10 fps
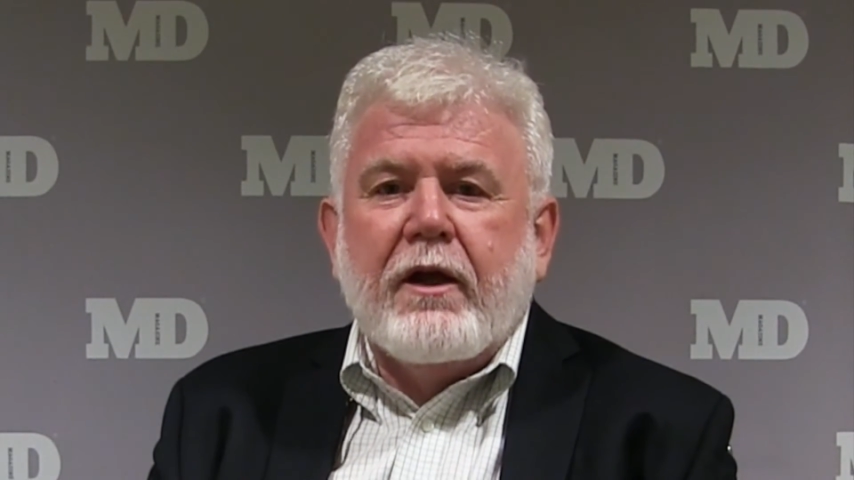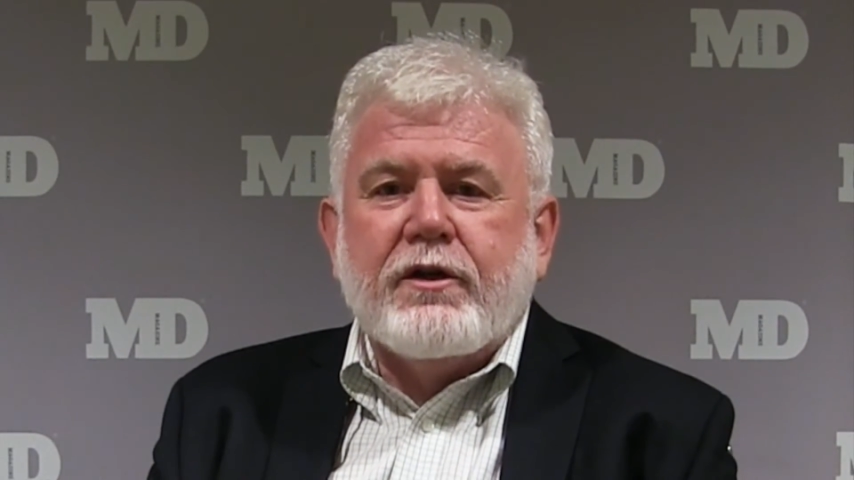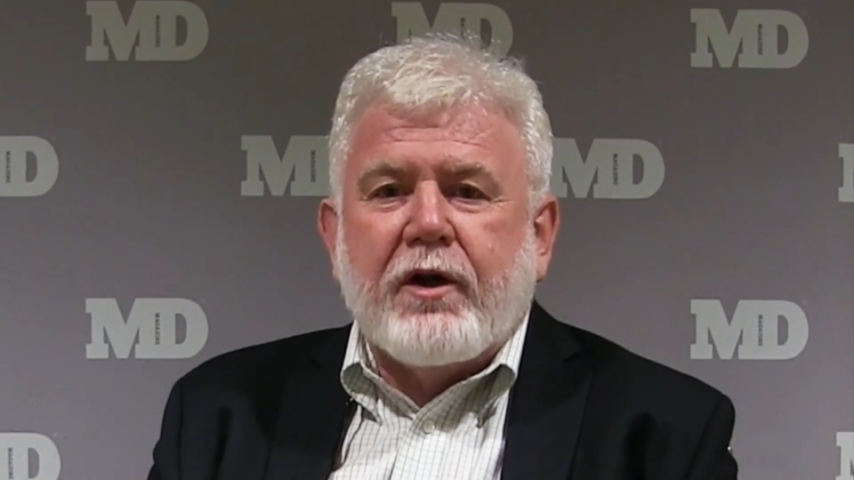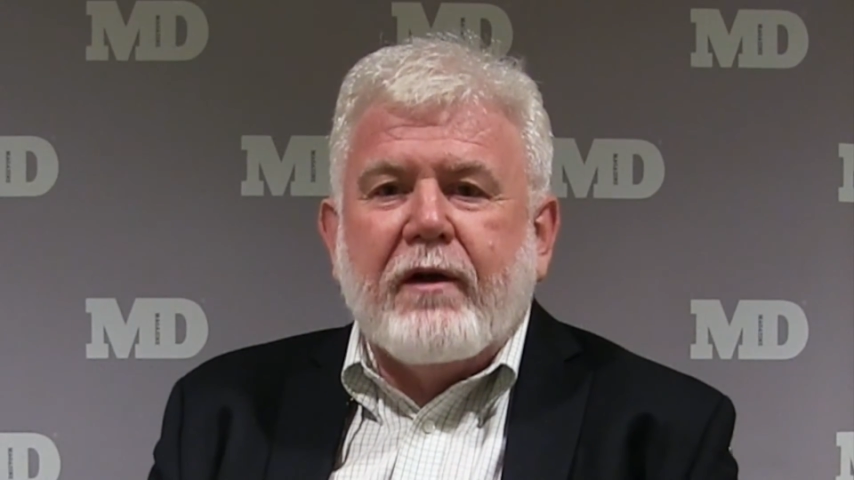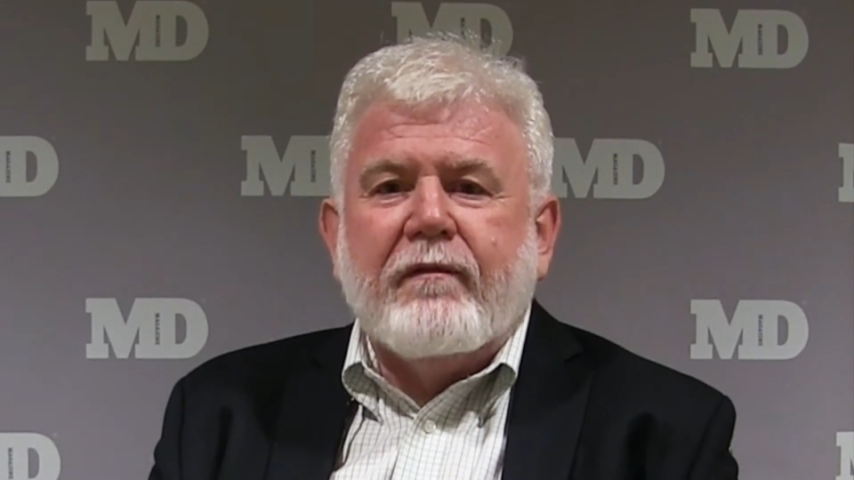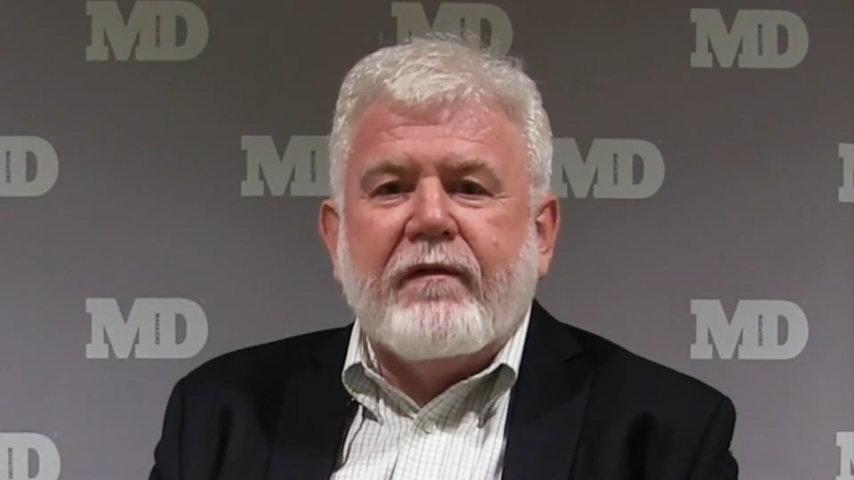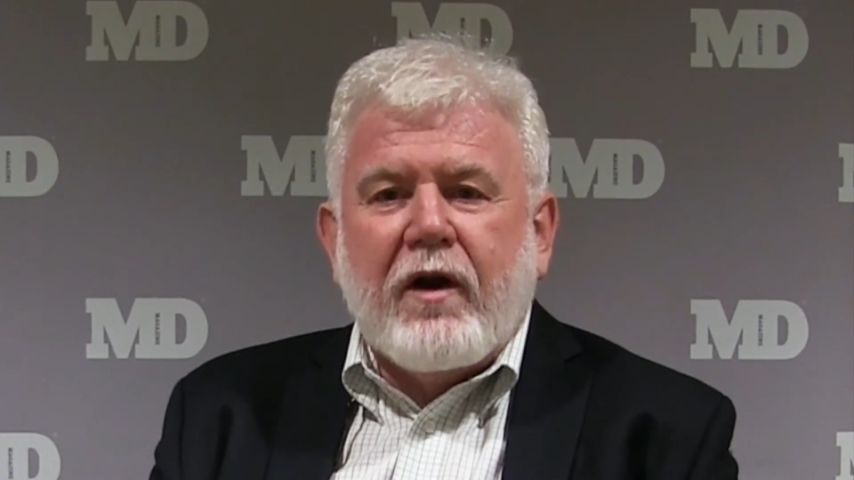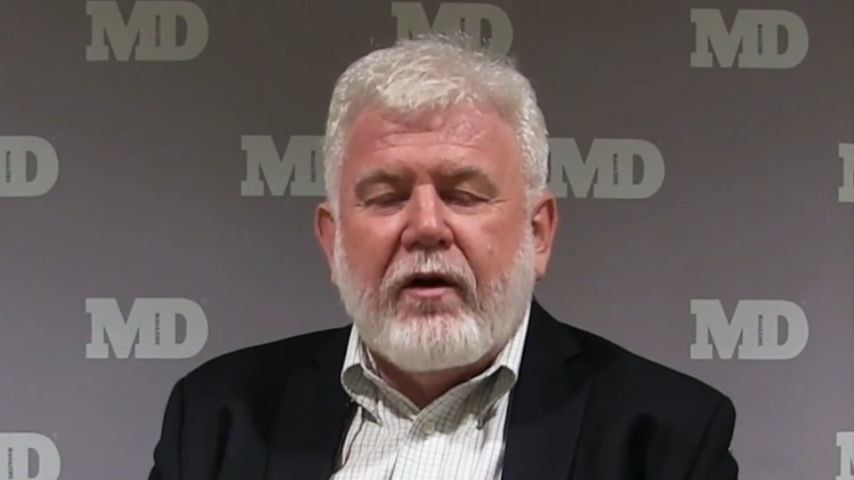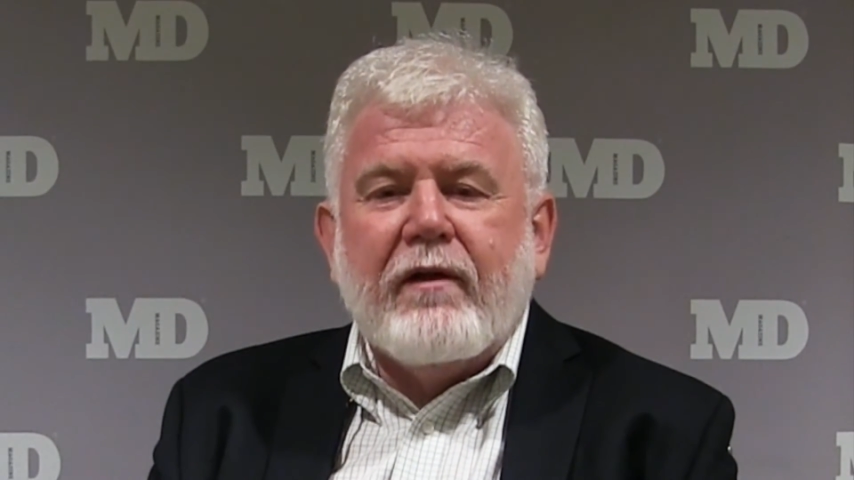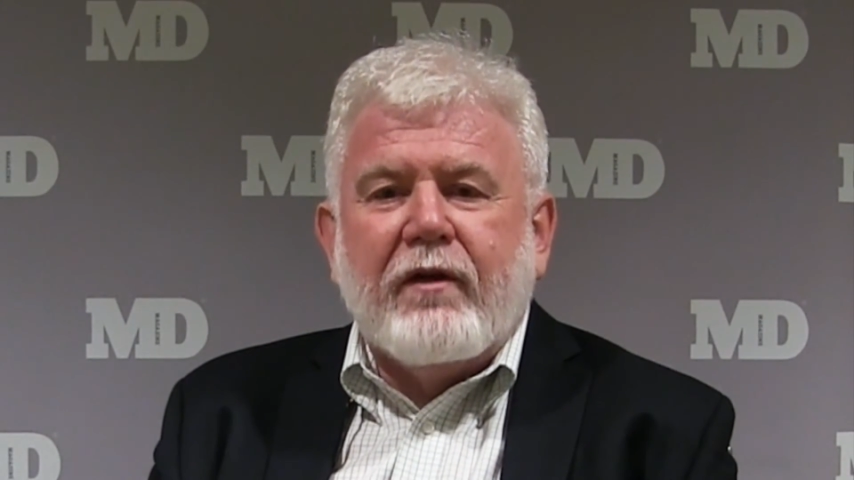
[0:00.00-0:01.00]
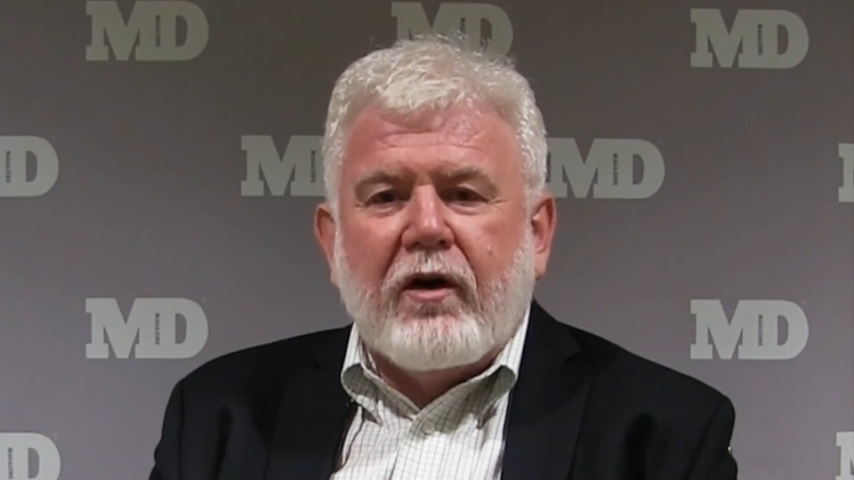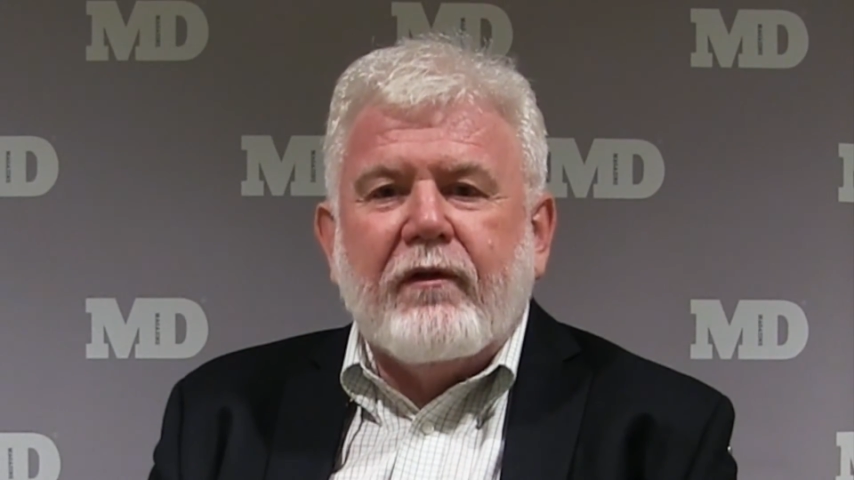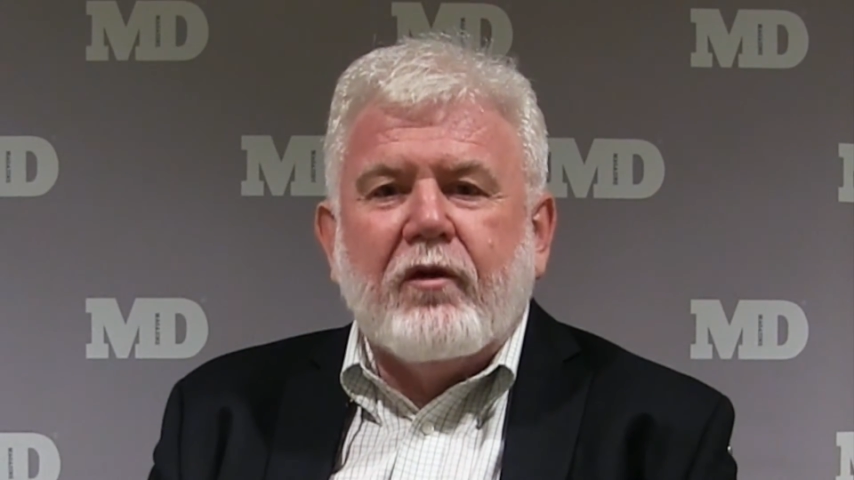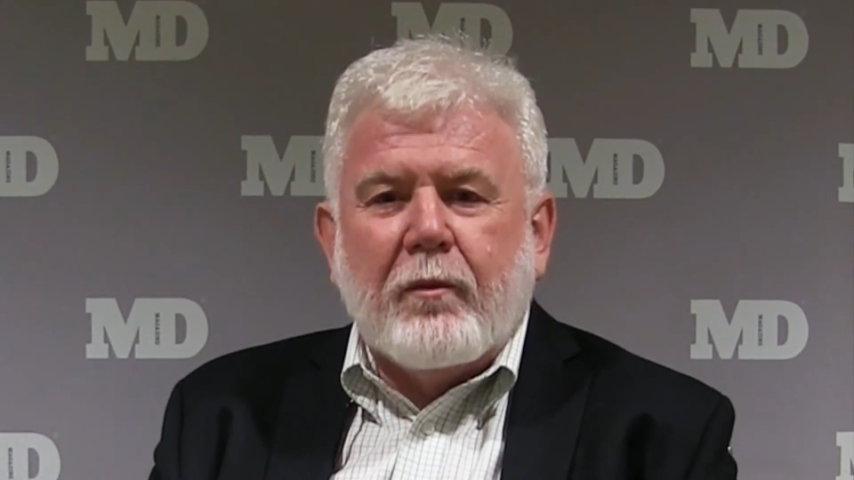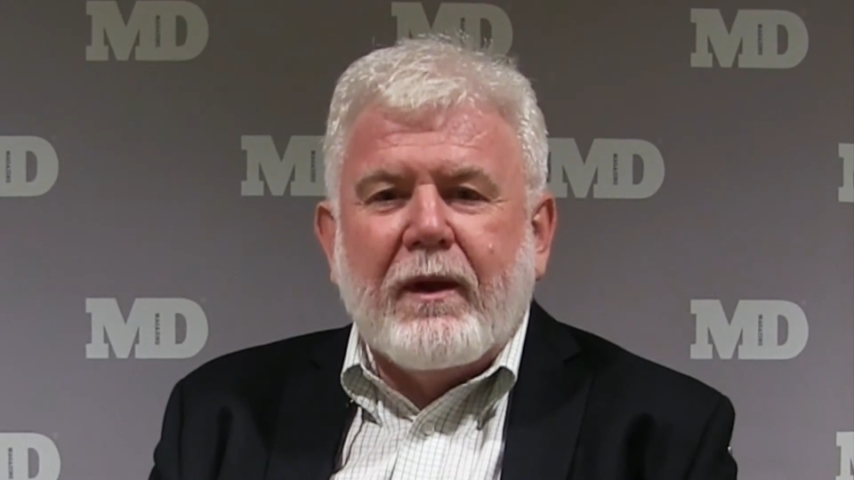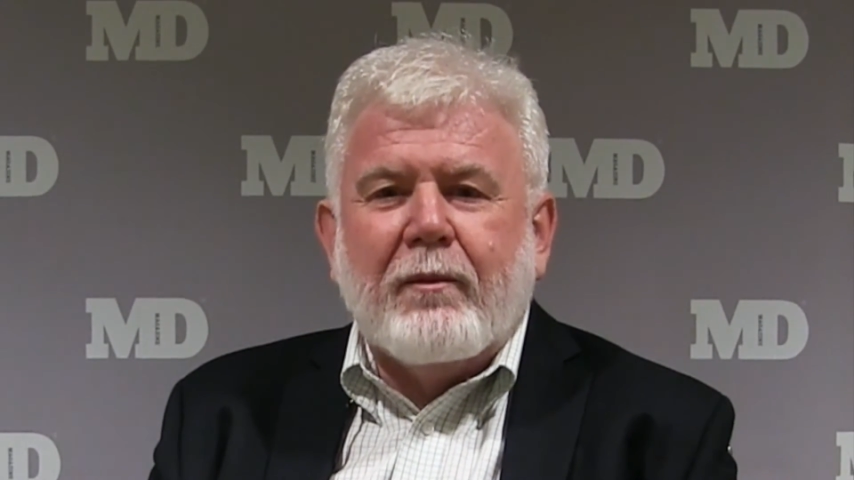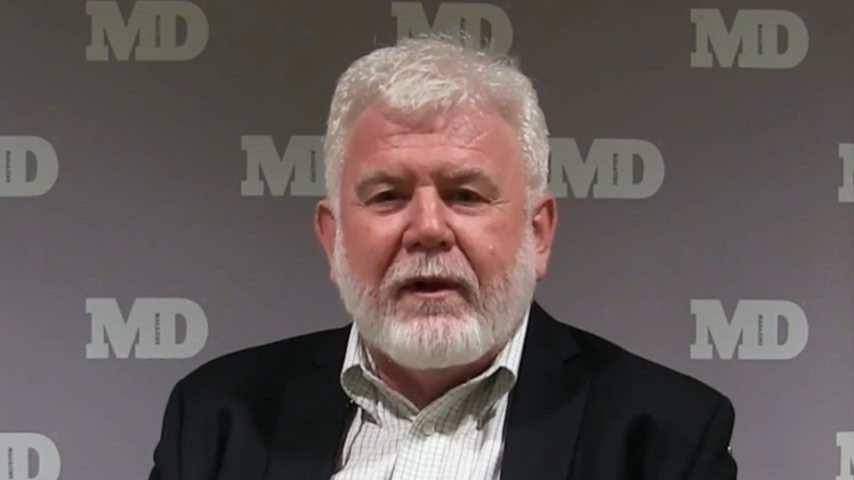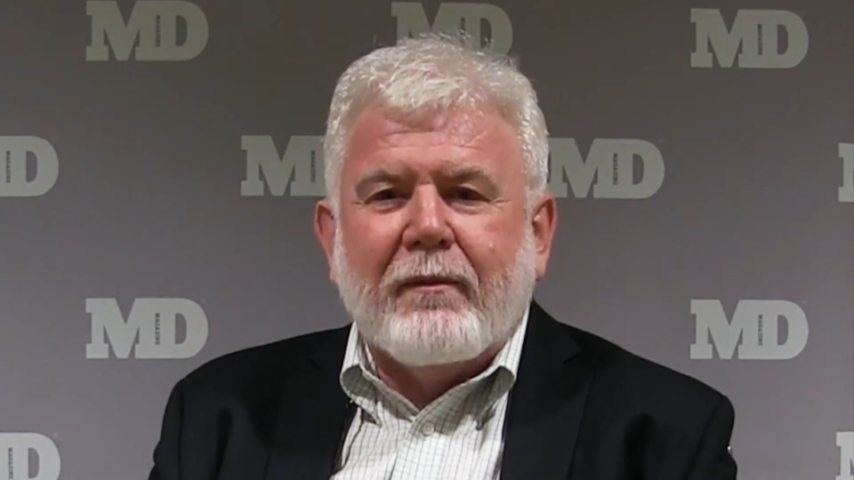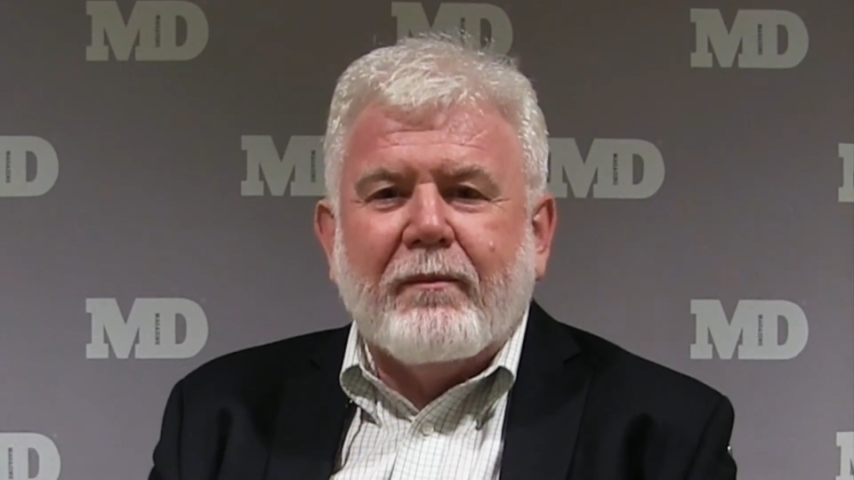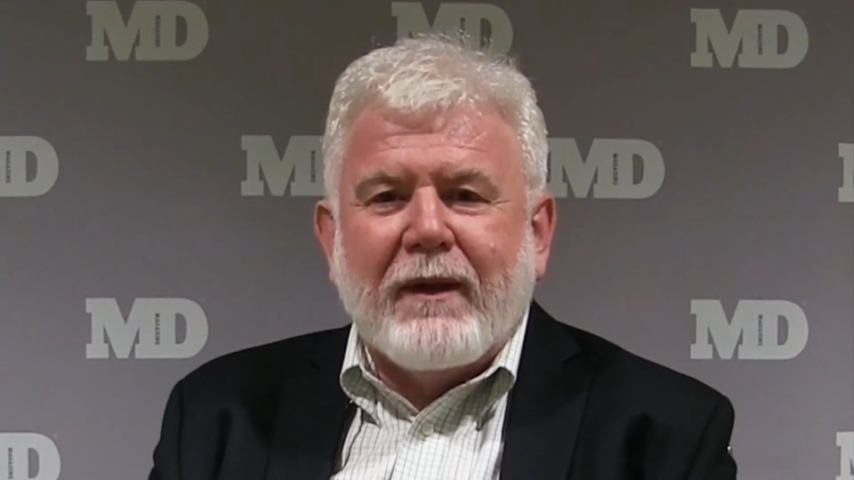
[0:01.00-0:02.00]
showing very, very few people